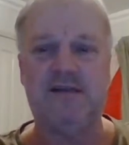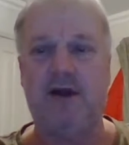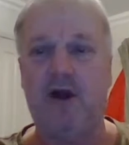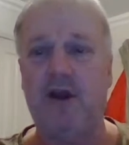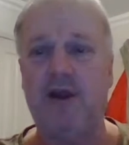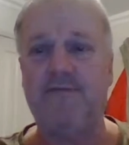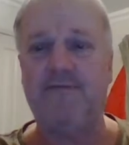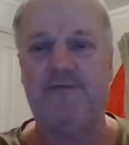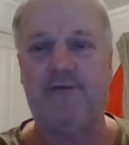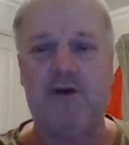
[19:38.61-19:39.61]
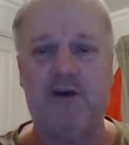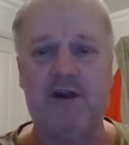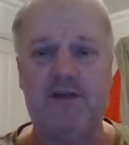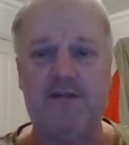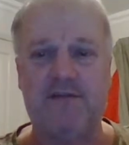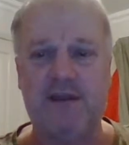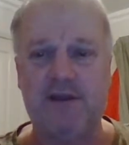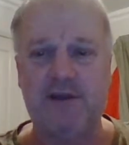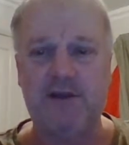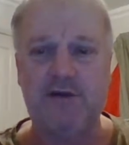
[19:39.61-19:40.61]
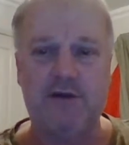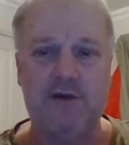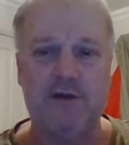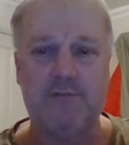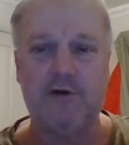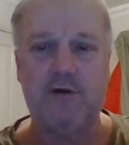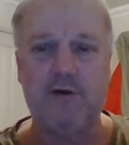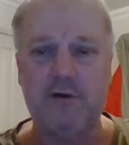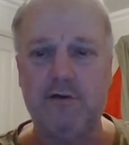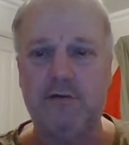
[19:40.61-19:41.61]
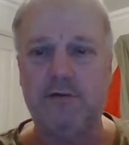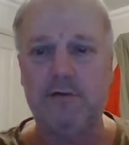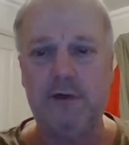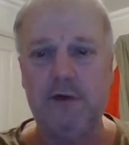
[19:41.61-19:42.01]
I'm fine, thank you, Opal.